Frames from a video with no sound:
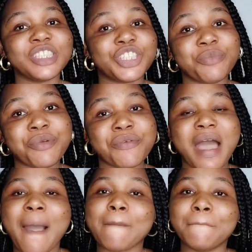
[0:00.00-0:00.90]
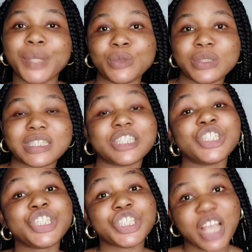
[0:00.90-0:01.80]
Gemira Beauty
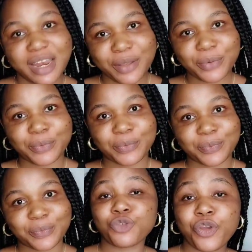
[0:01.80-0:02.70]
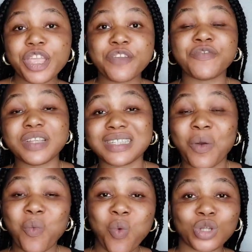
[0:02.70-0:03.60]
channel. So if these
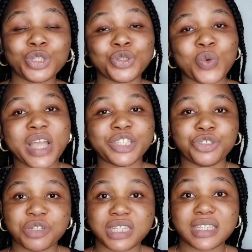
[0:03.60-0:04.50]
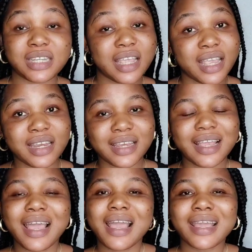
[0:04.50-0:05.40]
are what you are interested in,
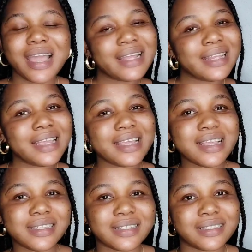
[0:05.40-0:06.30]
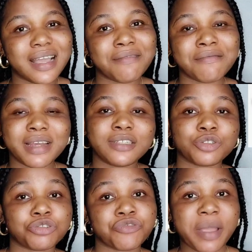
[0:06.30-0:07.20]
kindly hit that red
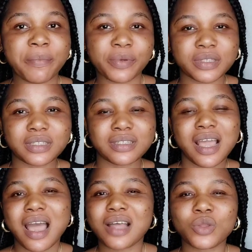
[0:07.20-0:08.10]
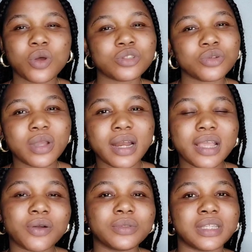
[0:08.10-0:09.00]
subscribe button and also
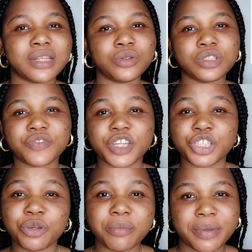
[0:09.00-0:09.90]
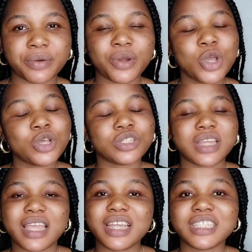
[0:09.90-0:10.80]
click on that notification bell so
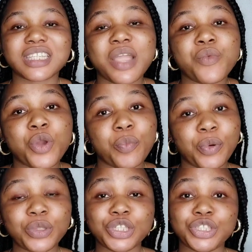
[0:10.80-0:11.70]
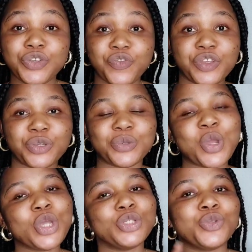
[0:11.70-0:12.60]
that each time we upload a new video,
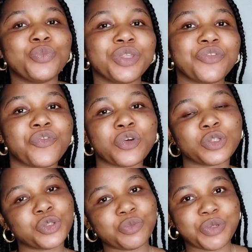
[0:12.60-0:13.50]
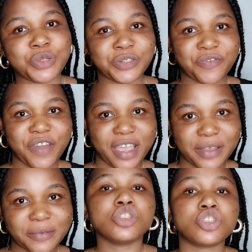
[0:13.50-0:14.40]
you'll be the first to be notified.
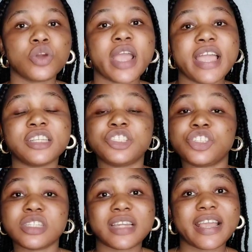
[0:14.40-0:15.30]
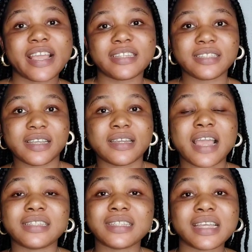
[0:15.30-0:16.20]
So guys, just like I said
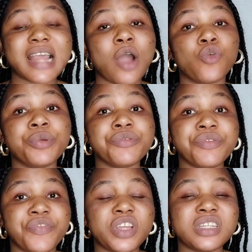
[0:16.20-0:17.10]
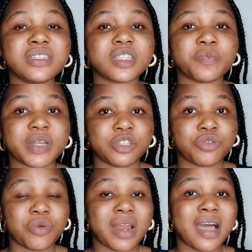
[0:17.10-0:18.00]
I will be revealing this
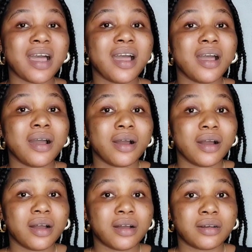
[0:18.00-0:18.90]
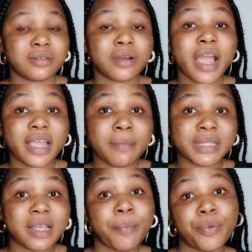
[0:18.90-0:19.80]
particular
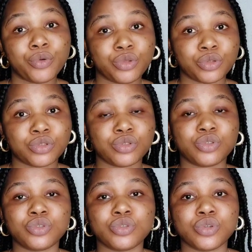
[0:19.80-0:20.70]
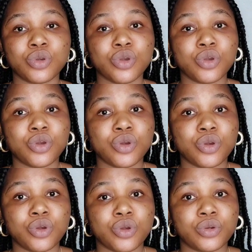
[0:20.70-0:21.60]
Kayanmata product,
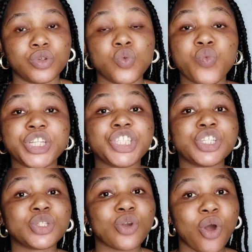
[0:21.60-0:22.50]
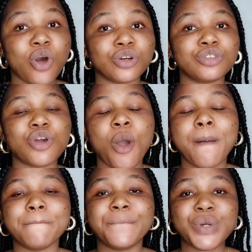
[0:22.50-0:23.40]
which is called
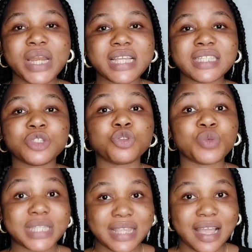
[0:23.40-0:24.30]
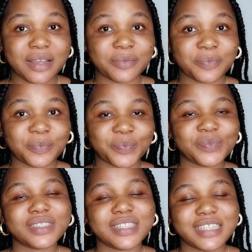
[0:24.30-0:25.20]
bullet sweetener.
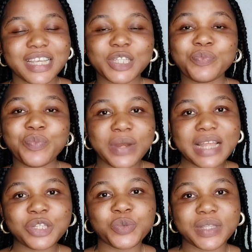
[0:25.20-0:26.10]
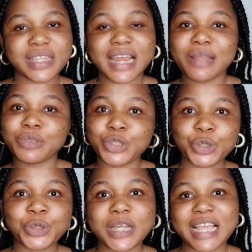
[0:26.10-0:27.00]
Yes, bullet sweetener. Let me
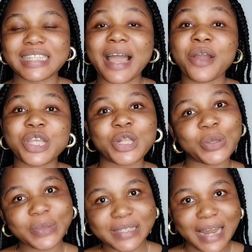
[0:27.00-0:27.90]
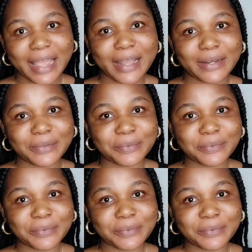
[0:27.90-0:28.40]
show you guys how it looks like.